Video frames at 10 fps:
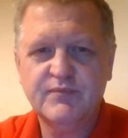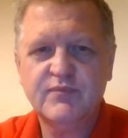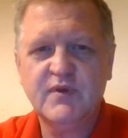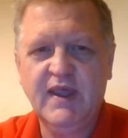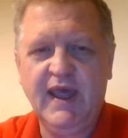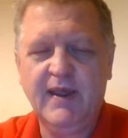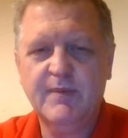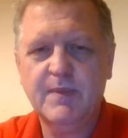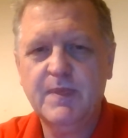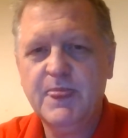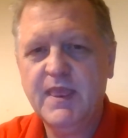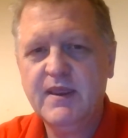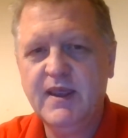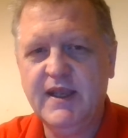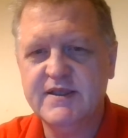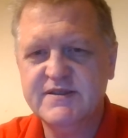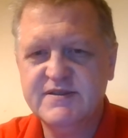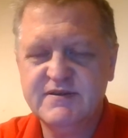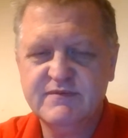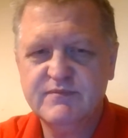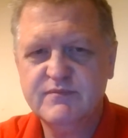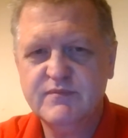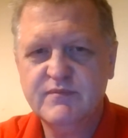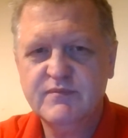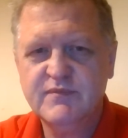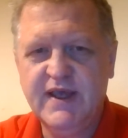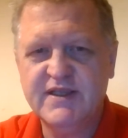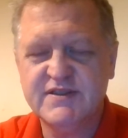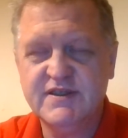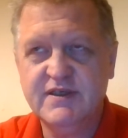Okay, and that is